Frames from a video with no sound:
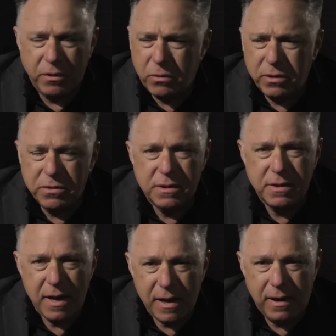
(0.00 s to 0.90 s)
What they're
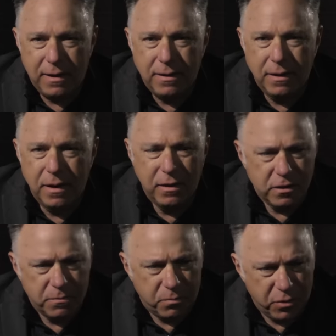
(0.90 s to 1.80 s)
saying,
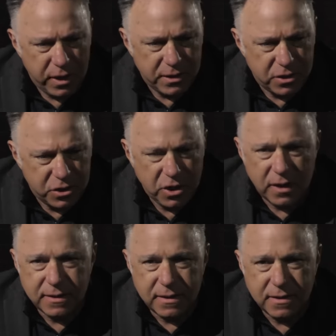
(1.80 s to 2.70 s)
this priest
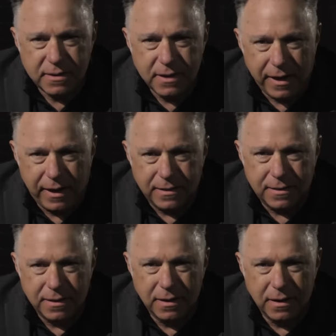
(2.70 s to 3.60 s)
just said
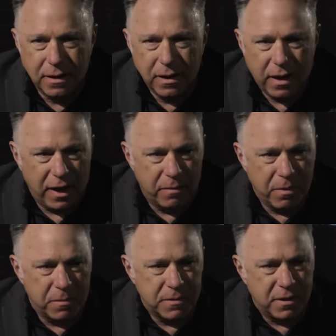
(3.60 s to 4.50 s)
it. Gotta come up with